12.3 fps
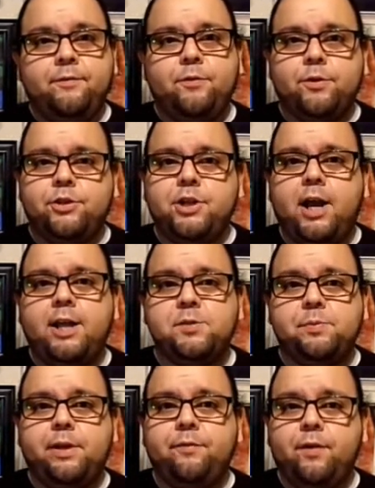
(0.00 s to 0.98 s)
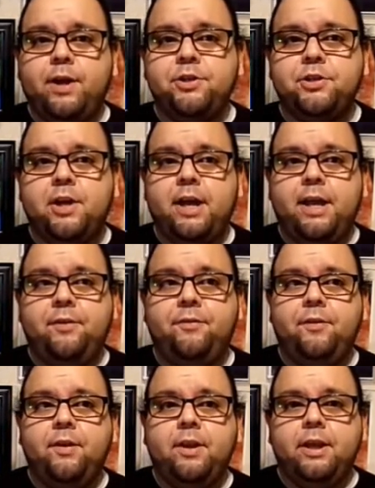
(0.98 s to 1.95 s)
for the Child's Play
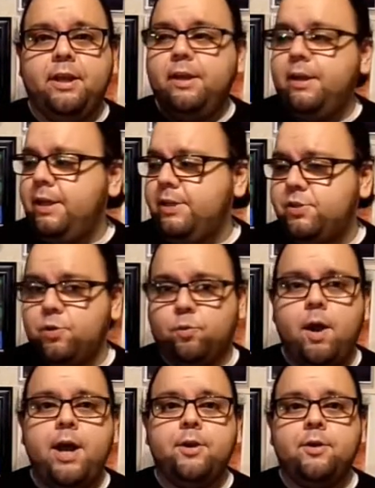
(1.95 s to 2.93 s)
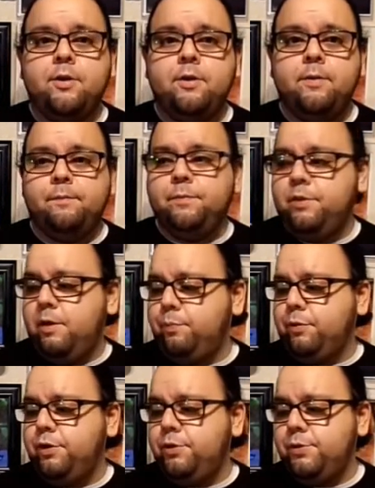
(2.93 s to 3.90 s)
franchise is the writer, the
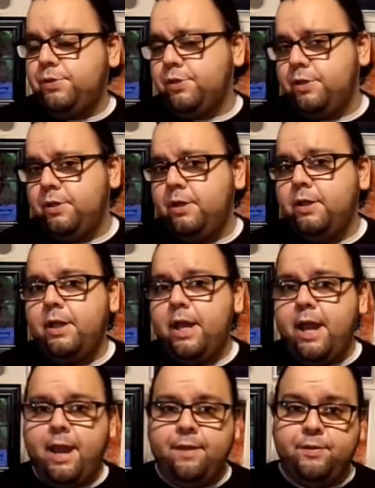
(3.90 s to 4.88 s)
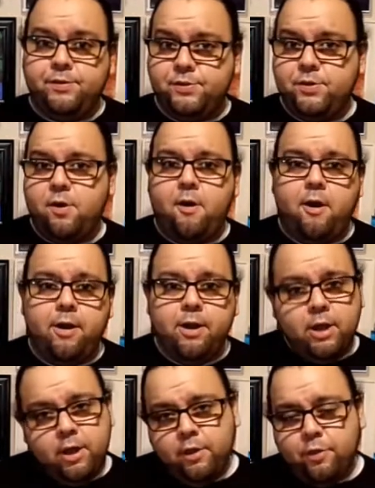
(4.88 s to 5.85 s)
producer, and the star.
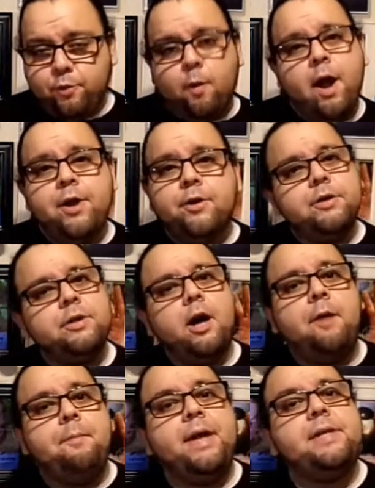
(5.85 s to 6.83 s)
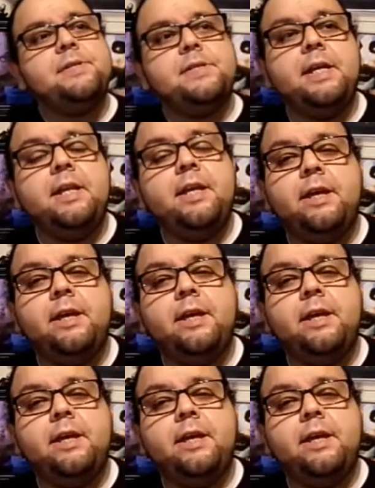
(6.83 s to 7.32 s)
The writer, Don Mancini,